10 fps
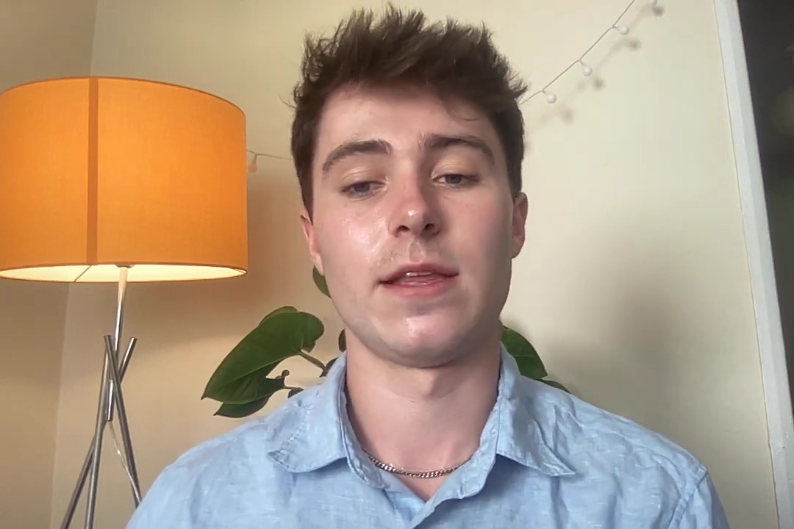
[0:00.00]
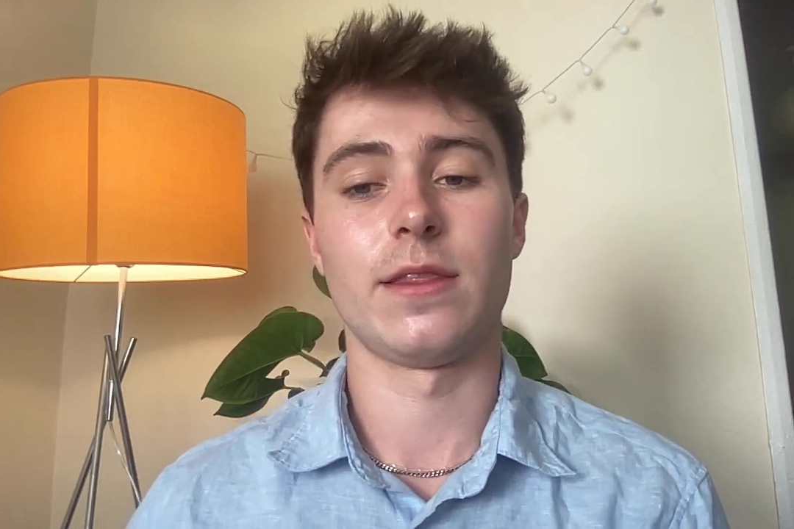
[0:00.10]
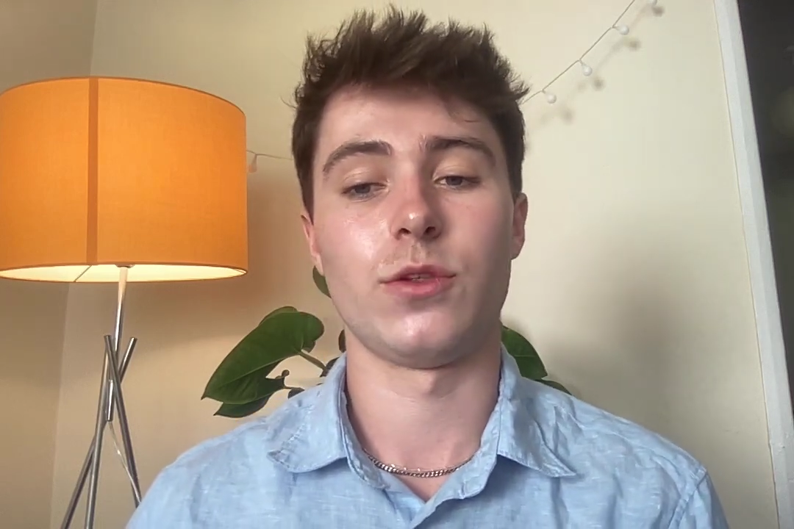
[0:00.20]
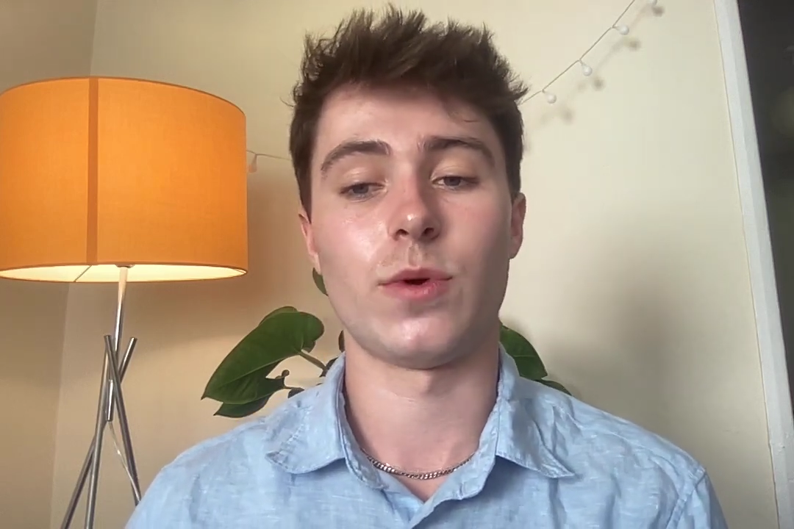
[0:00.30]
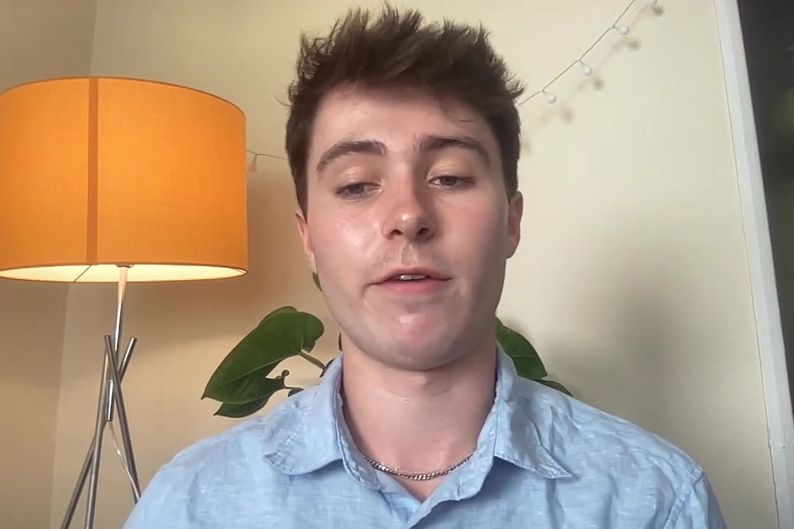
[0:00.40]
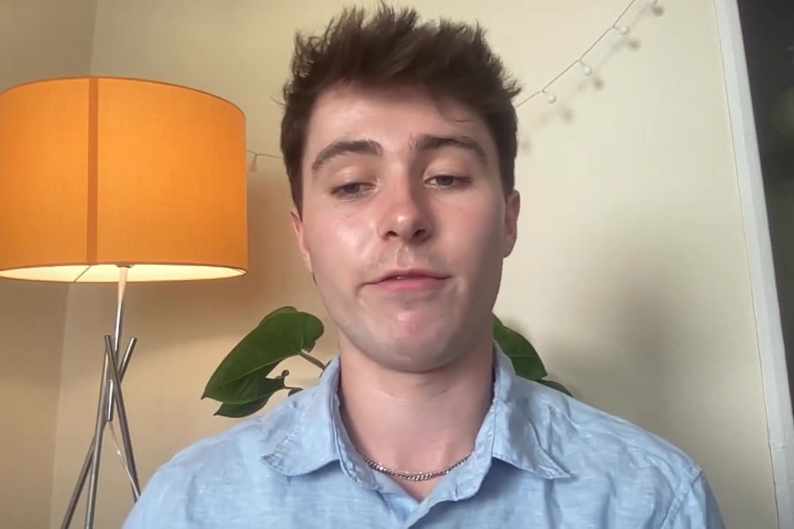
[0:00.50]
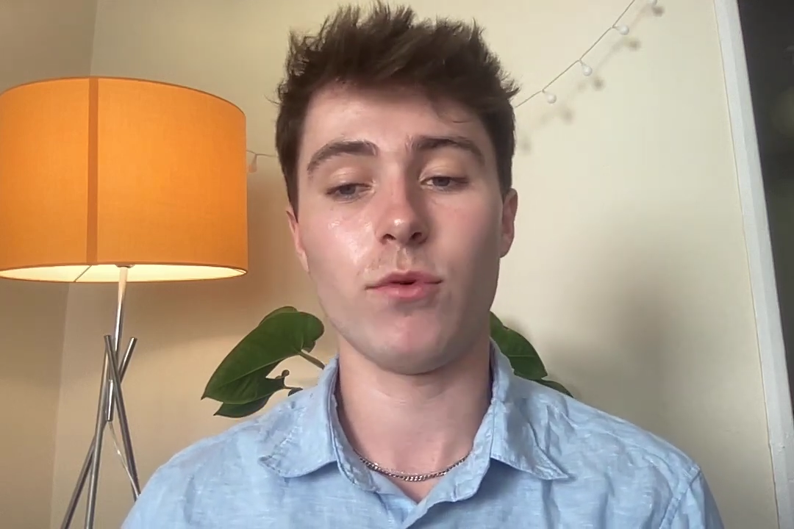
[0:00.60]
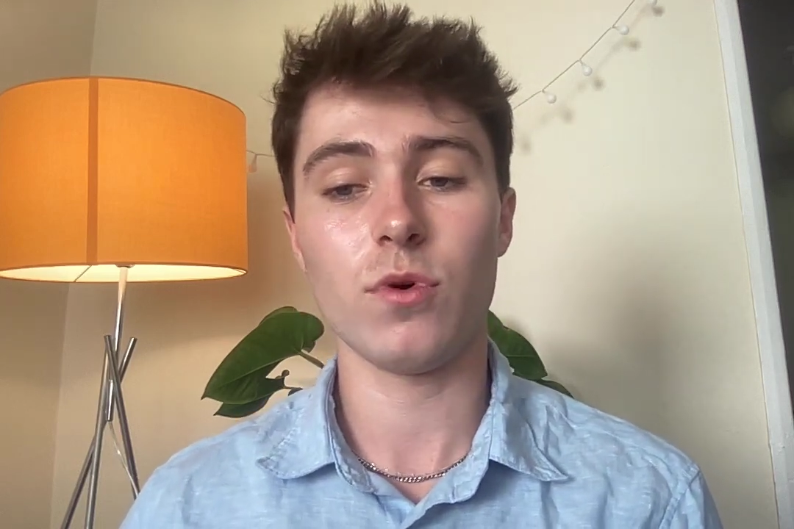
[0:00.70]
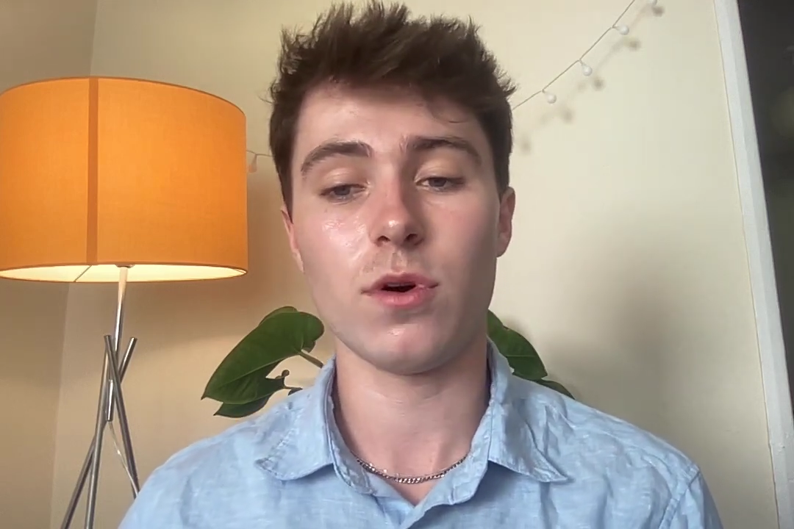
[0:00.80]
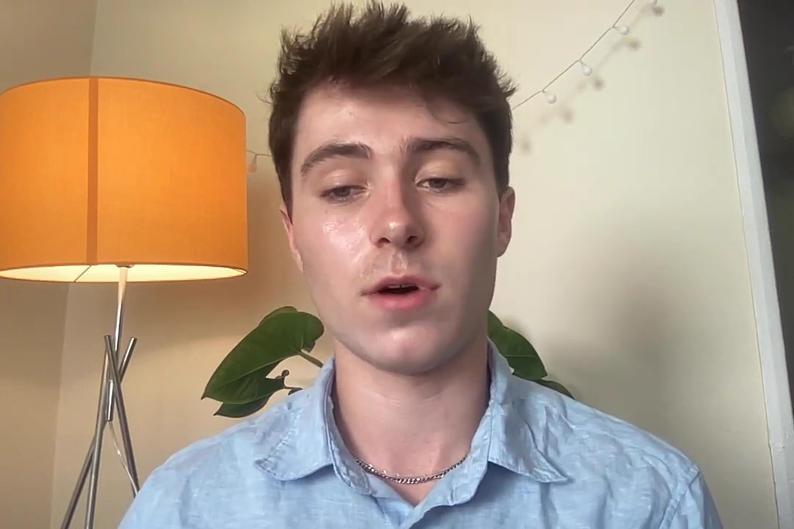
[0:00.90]
You have
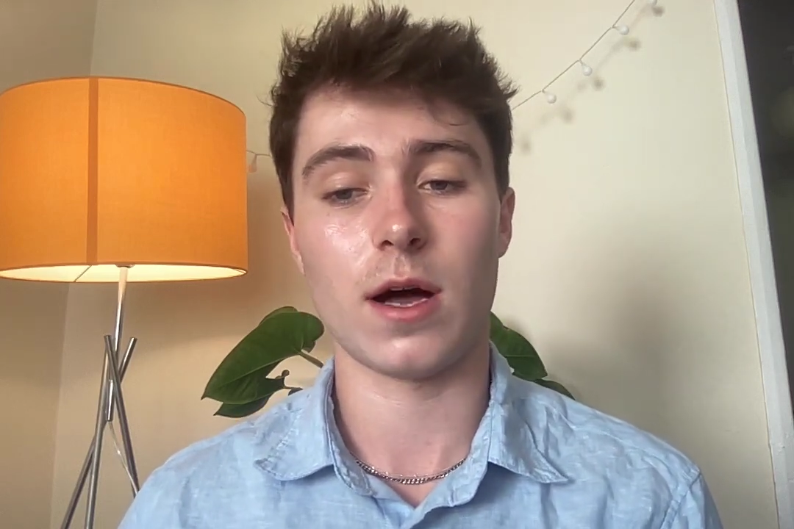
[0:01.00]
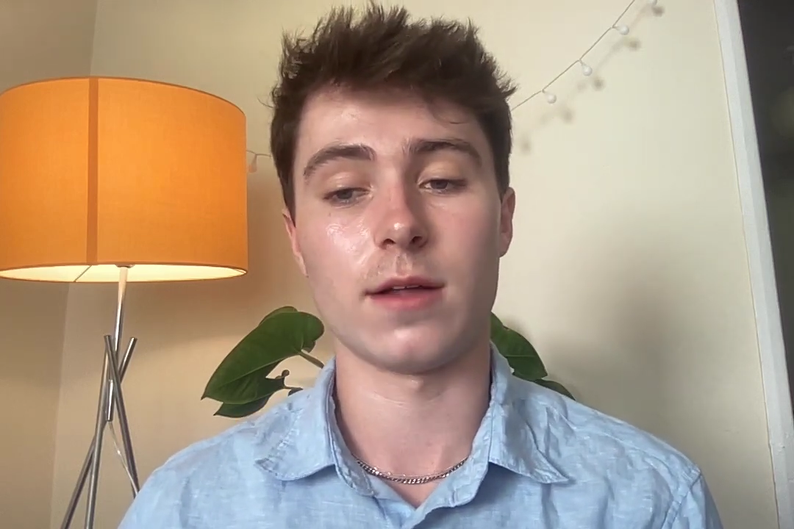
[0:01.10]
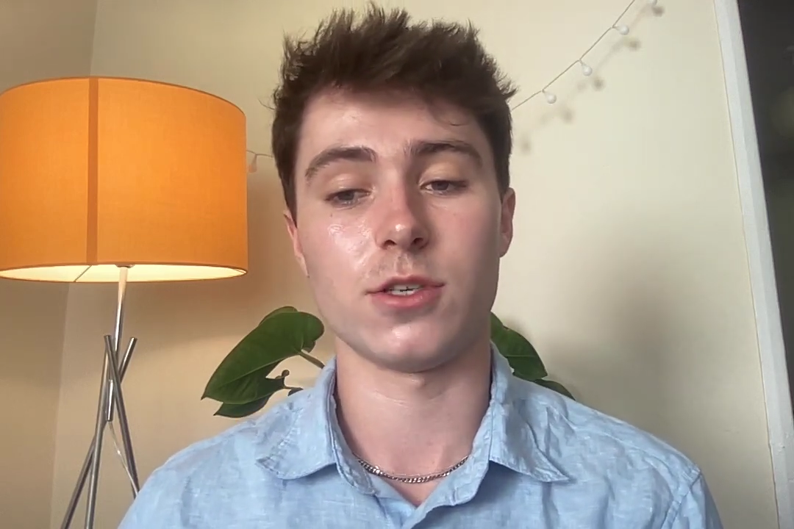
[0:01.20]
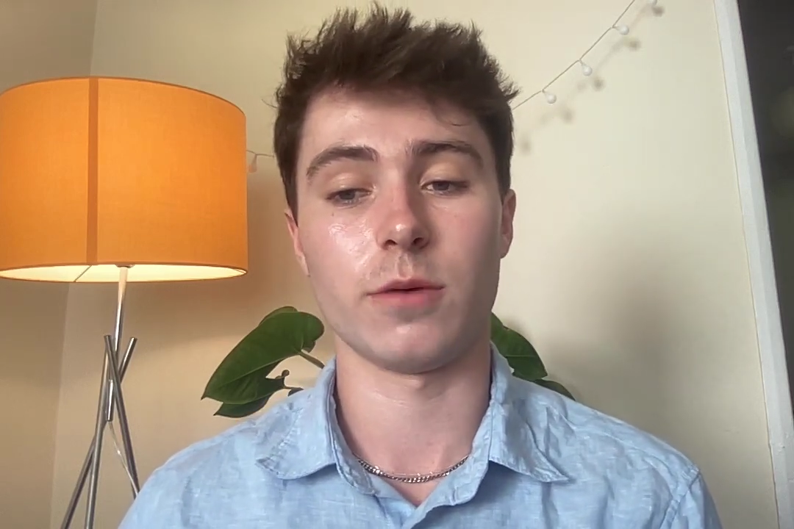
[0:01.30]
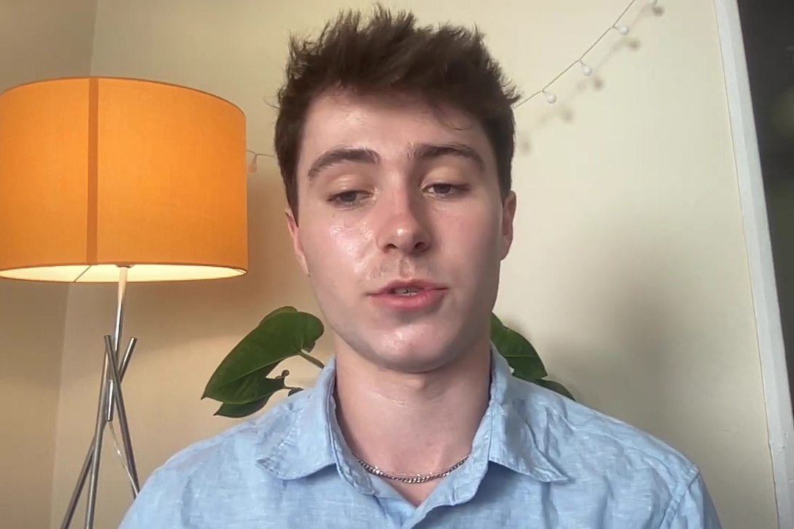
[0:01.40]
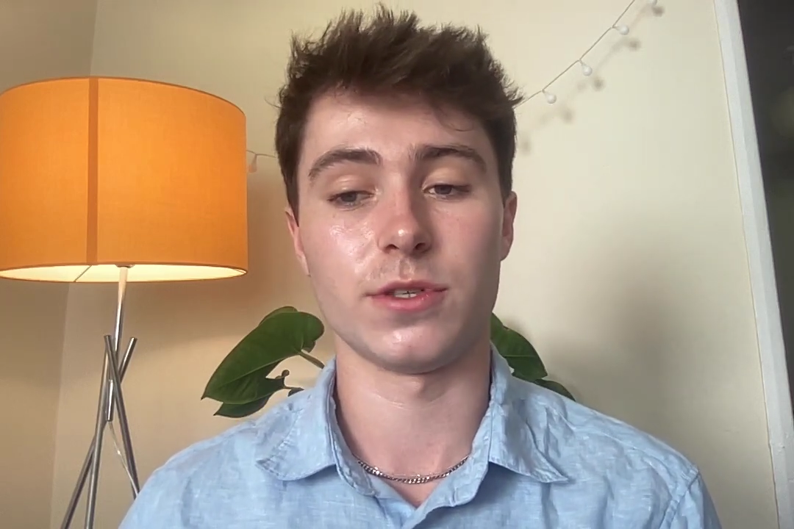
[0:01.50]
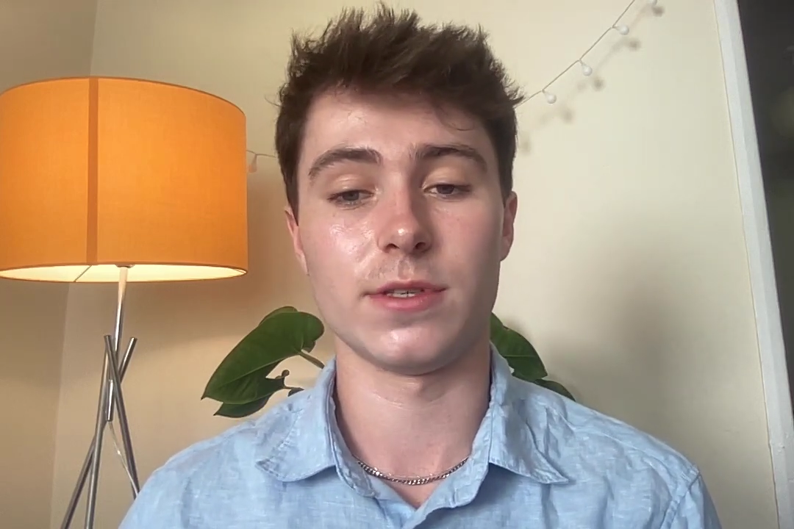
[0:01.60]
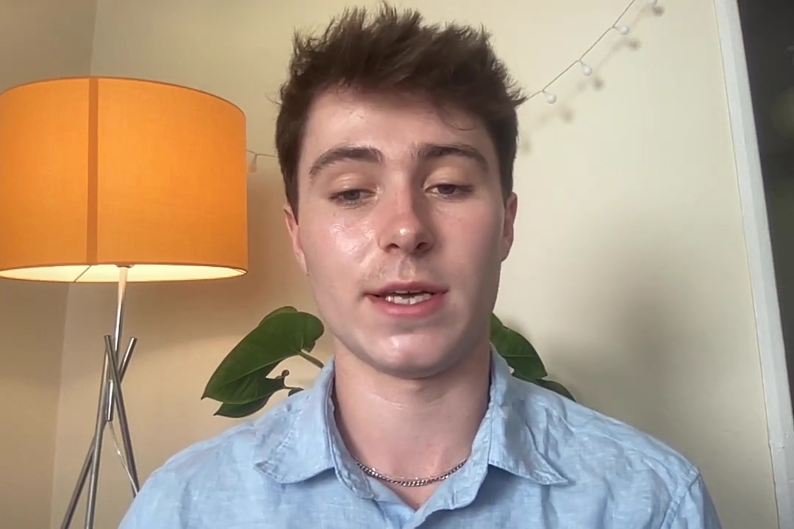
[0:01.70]
4 answer options